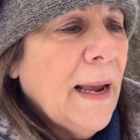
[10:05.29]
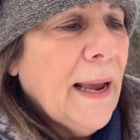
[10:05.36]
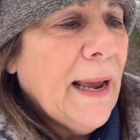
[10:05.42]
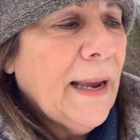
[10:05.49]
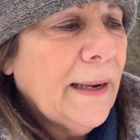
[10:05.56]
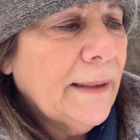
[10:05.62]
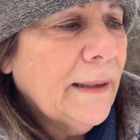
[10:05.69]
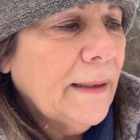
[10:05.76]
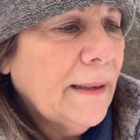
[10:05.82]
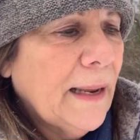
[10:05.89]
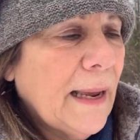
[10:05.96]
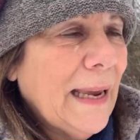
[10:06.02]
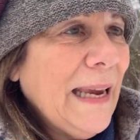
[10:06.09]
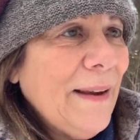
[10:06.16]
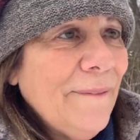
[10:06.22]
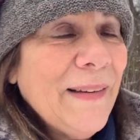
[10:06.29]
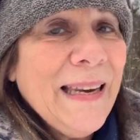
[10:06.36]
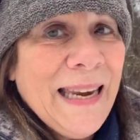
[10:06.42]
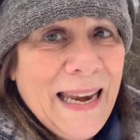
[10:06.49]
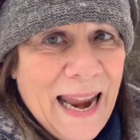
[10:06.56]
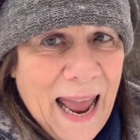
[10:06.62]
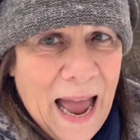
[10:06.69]
And
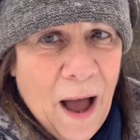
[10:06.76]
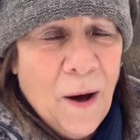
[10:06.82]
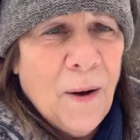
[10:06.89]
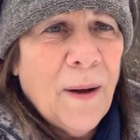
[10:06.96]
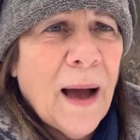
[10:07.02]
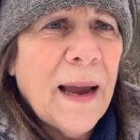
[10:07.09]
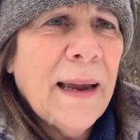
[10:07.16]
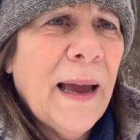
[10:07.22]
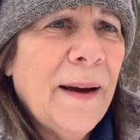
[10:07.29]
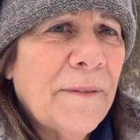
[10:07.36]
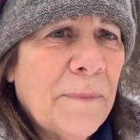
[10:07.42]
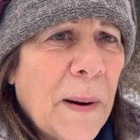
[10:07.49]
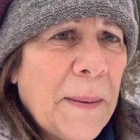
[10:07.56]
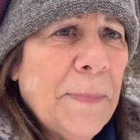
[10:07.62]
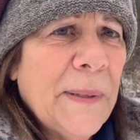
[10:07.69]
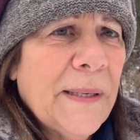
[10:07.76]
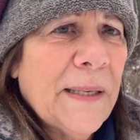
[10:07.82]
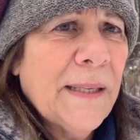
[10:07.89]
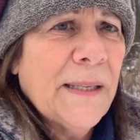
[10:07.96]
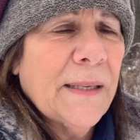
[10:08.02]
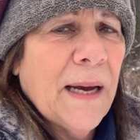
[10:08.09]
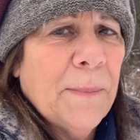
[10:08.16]
even now, I have my
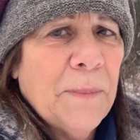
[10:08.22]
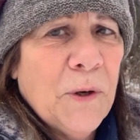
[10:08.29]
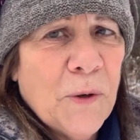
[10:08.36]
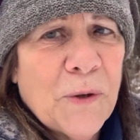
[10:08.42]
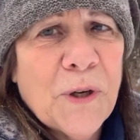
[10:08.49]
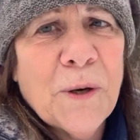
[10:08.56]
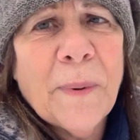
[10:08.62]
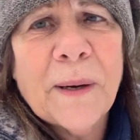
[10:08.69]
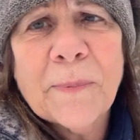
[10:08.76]
business um, YouTube.